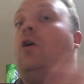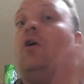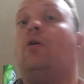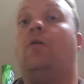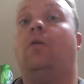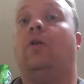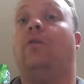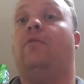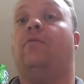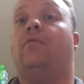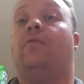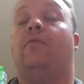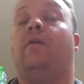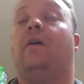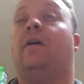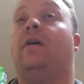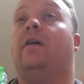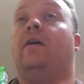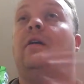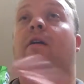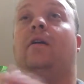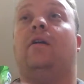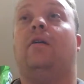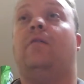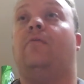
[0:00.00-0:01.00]
a whole
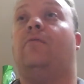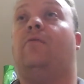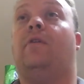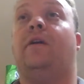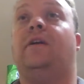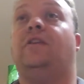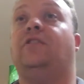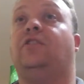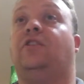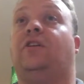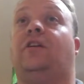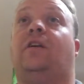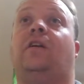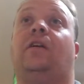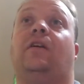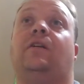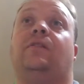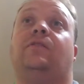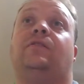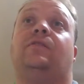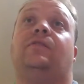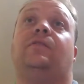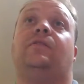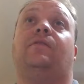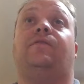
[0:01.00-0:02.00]
array, a range of
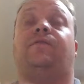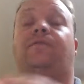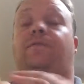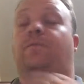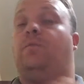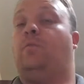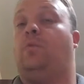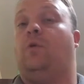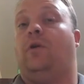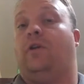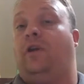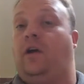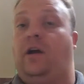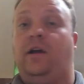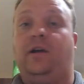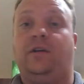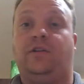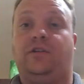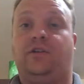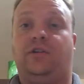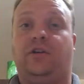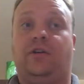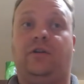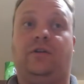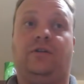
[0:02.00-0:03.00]
kits. The one
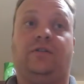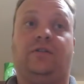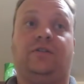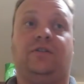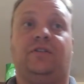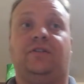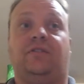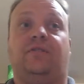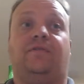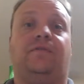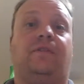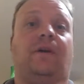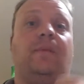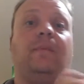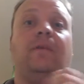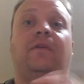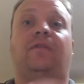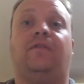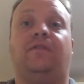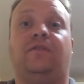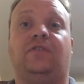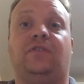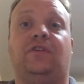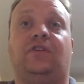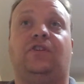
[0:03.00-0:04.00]
I chose is a family
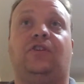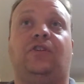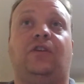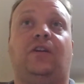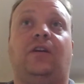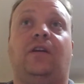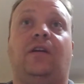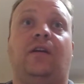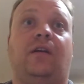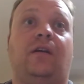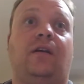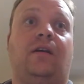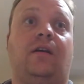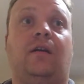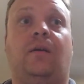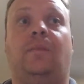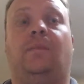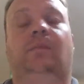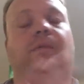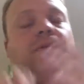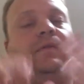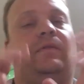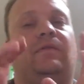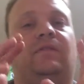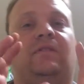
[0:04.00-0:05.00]
physician kit,
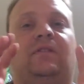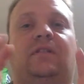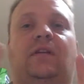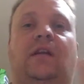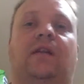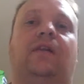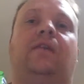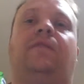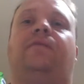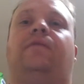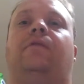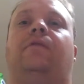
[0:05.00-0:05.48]
comes with 10